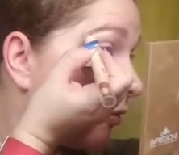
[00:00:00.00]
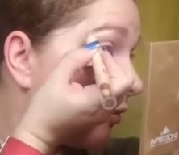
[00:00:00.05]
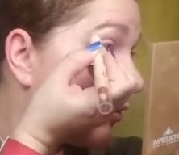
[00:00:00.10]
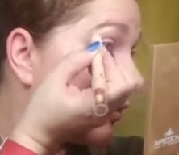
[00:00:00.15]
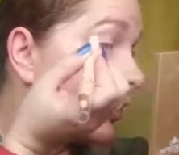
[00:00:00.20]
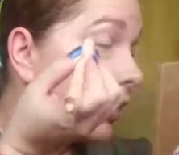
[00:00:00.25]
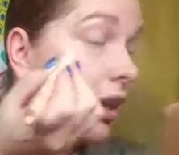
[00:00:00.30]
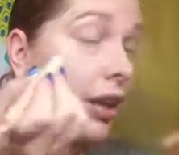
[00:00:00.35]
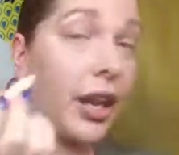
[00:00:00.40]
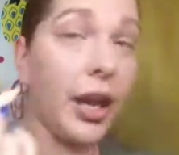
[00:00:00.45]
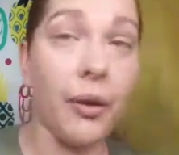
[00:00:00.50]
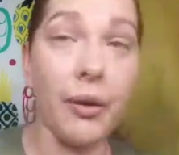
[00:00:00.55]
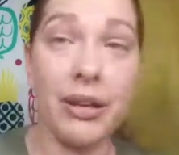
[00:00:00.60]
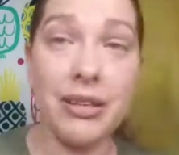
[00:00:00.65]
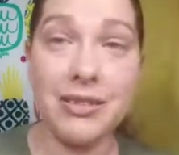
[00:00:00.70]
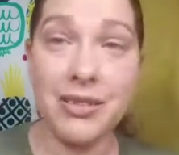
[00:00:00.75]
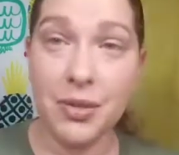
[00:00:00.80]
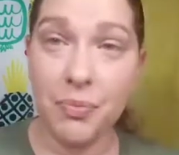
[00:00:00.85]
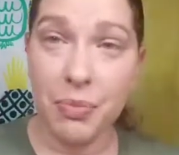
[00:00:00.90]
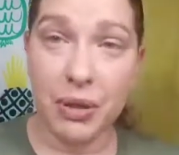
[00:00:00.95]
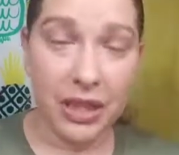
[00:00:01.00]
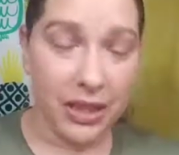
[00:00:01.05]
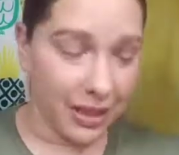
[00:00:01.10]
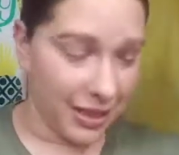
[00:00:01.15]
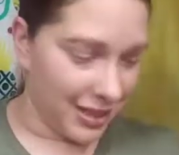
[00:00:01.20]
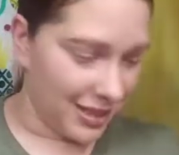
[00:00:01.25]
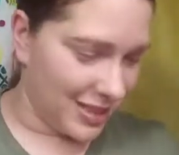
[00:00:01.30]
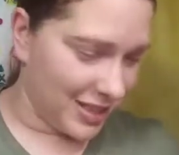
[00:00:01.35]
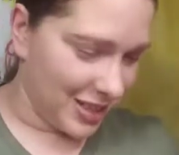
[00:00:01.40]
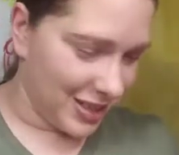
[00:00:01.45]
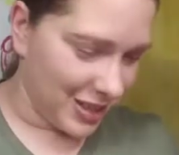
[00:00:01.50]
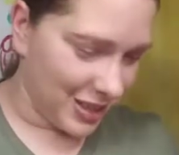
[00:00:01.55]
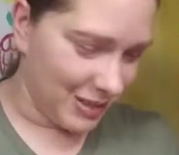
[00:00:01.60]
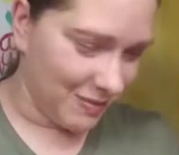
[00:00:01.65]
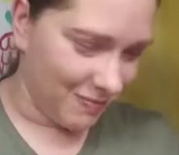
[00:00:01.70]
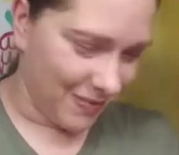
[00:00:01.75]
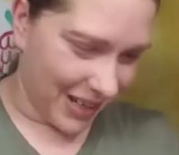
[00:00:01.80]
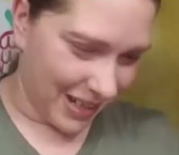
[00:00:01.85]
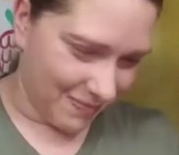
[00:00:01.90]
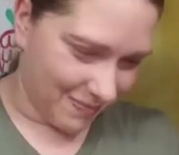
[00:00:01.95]
Not how I typically do
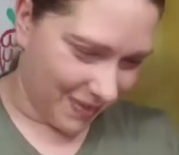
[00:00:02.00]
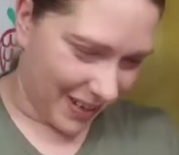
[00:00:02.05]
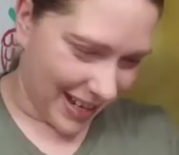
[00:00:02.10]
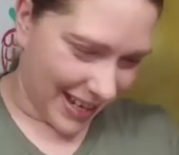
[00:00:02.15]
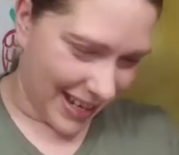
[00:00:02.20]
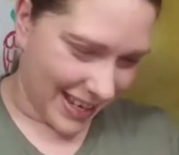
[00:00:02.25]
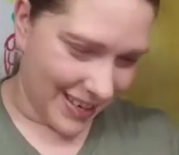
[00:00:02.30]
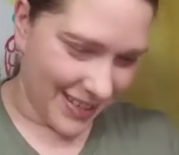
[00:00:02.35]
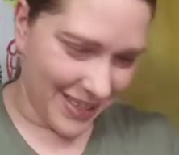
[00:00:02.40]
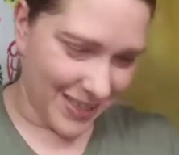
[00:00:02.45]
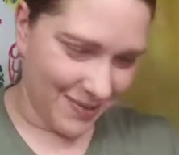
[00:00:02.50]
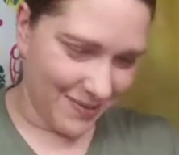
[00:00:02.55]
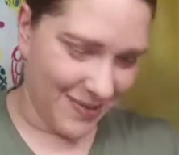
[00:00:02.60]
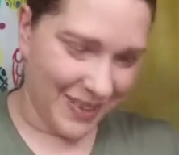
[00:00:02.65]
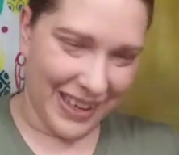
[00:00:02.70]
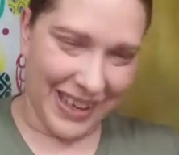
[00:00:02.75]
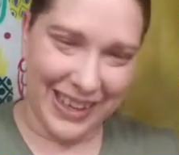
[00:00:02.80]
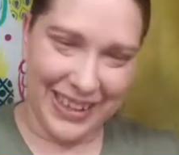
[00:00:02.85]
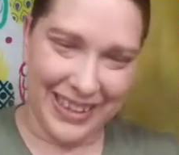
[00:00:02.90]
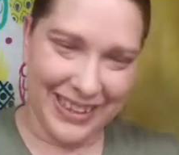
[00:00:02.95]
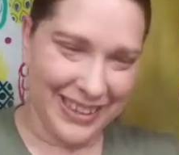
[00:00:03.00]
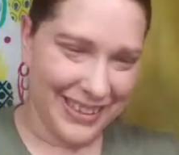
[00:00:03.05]
my brows, but